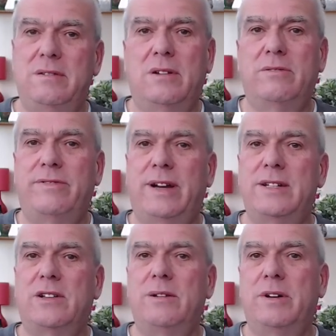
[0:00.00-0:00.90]
old
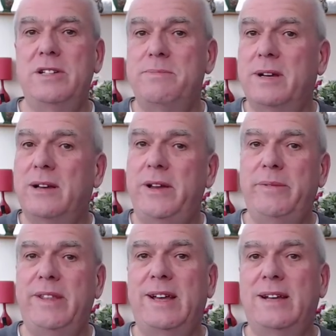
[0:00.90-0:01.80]
fat on a motorbike,
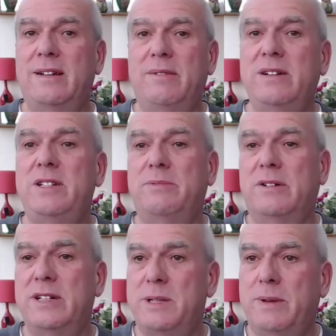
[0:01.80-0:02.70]
without a
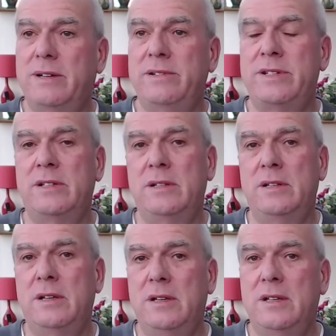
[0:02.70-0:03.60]
motorbike, I suppose.
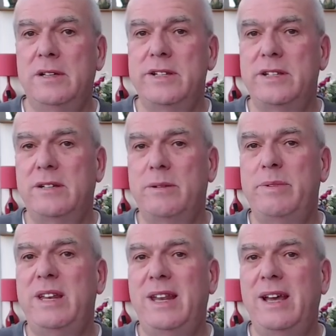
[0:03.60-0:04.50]
So I'm a
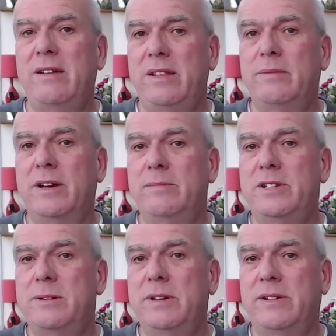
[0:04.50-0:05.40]
bit down at the moment,
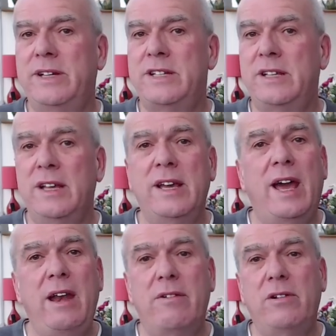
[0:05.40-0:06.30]
to be honest.
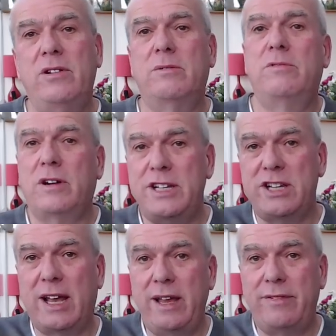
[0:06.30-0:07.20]
Any road up, ride
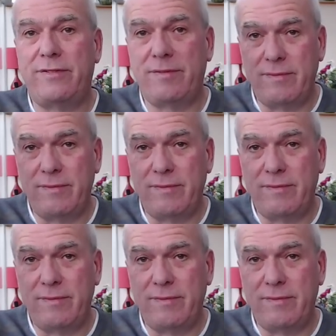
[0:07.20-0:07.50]
safe.